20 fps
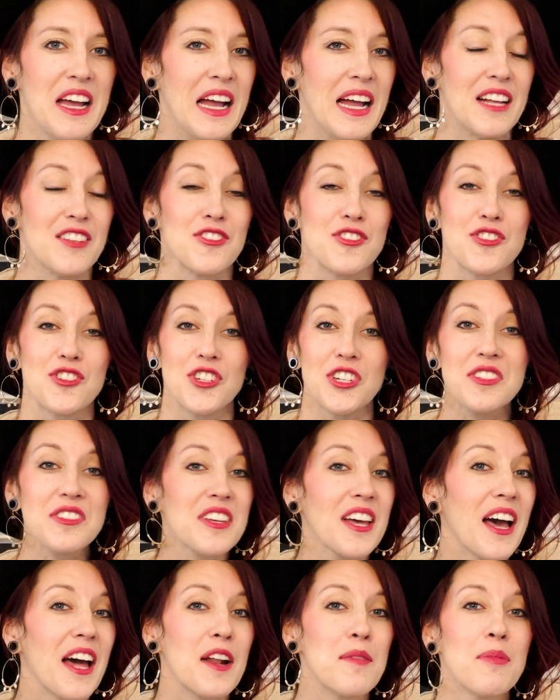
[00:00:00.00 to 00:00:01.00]
It's just
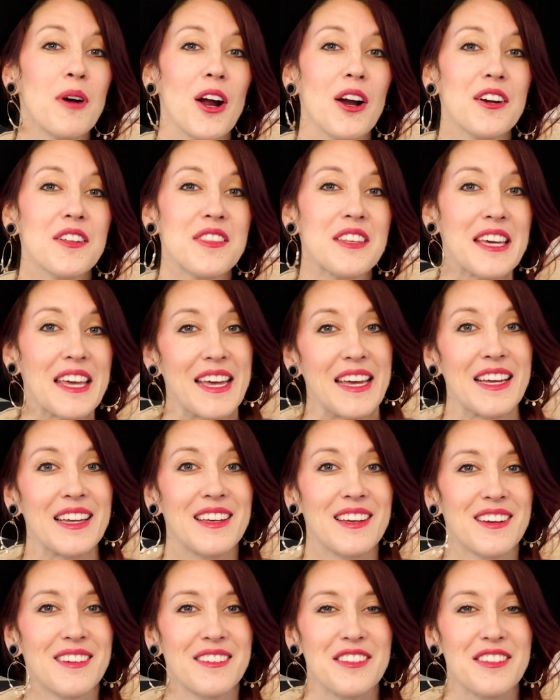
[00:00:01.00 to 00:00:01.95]
kind of part of the gig.